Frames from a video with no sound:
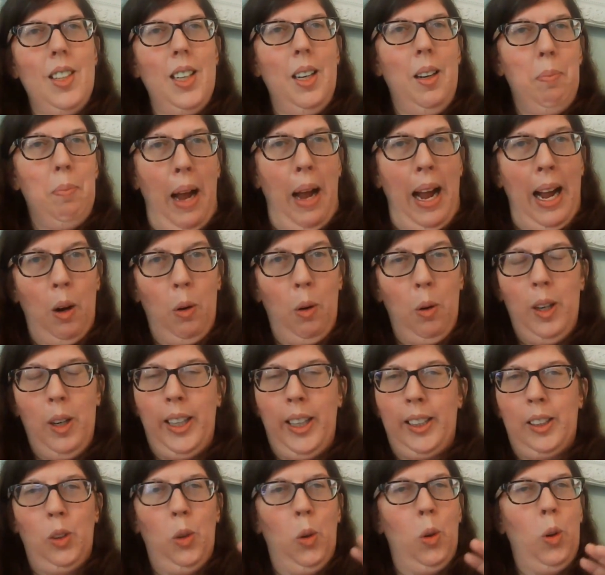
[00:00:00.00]
power
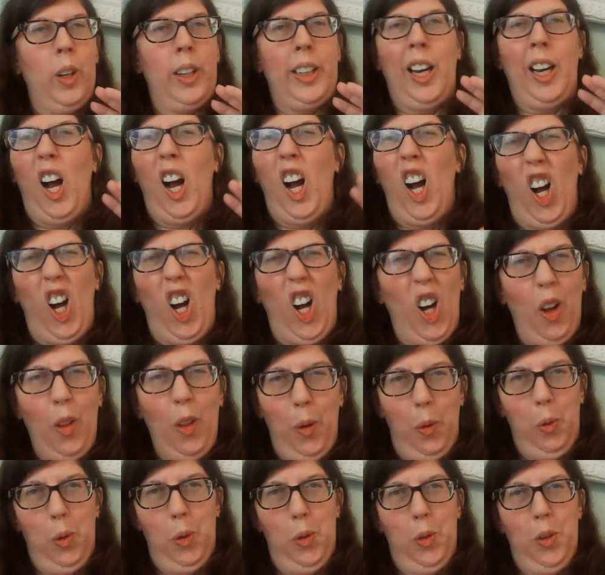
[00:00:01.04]
ignoring all
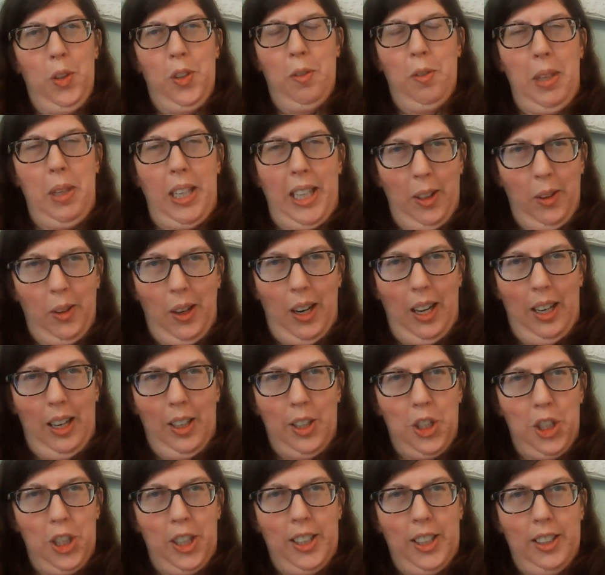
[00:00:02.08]
the rules of
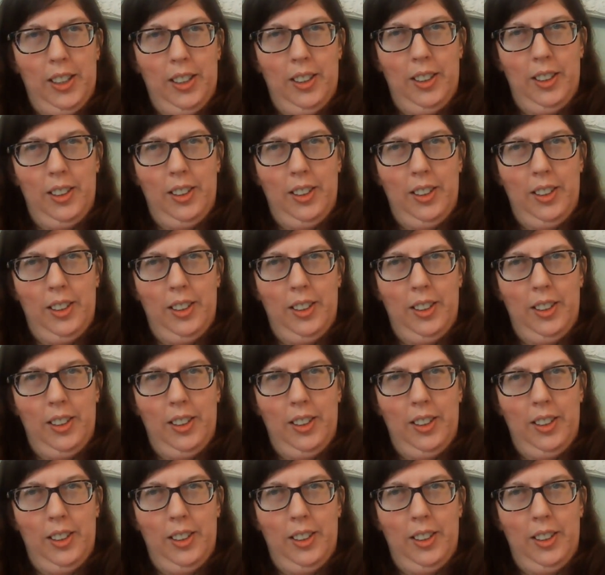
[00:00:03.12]
meteorology